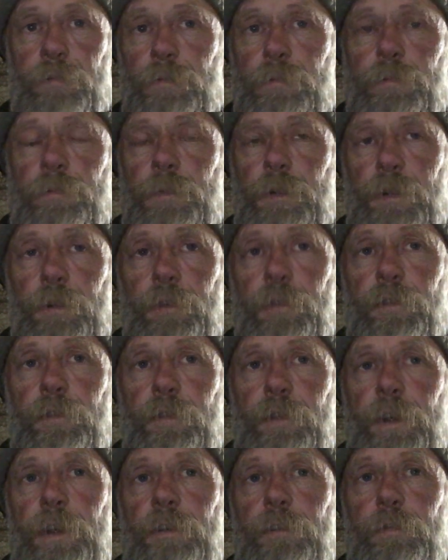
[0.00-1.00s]
which
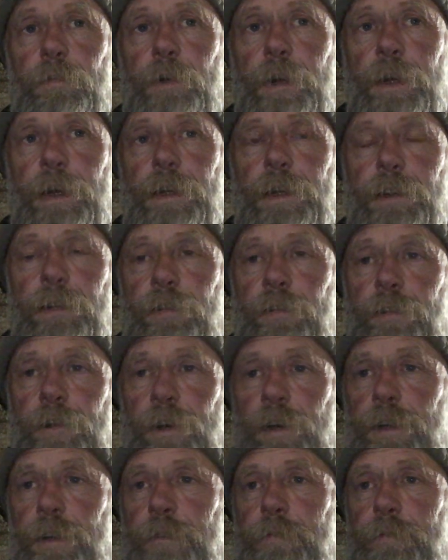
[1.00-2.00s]
is where this
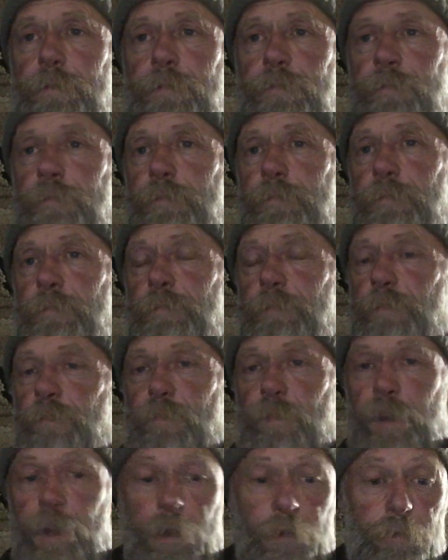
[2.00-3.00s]
kind of
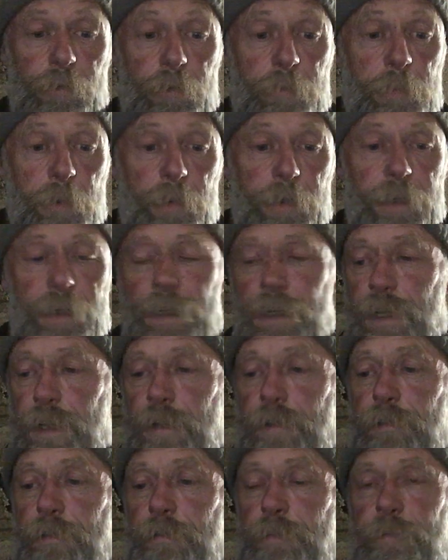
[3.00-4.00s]
null point
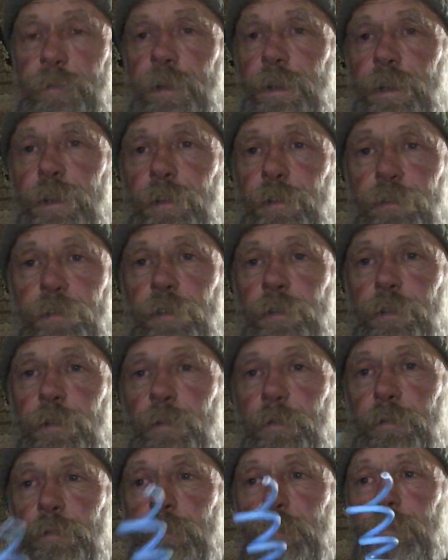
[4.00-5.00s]
is in these
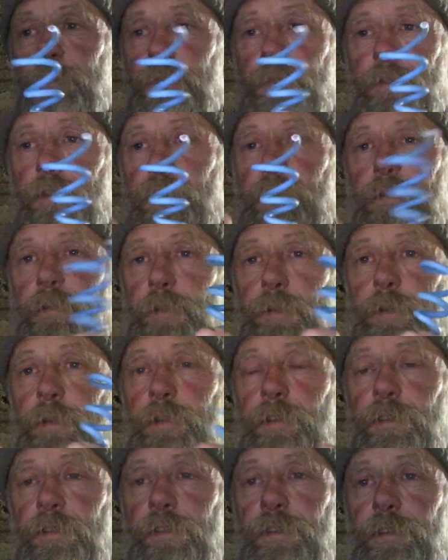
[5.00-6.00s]
two
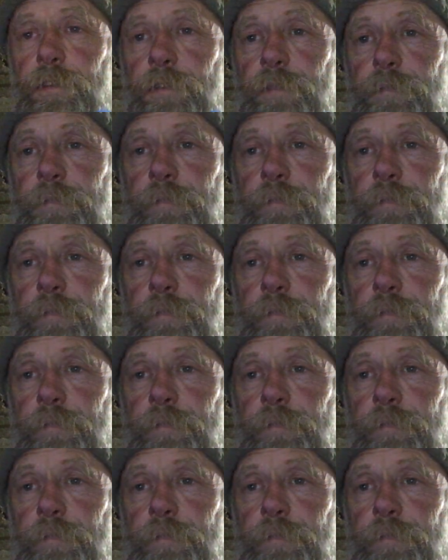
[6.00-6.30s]
vortices.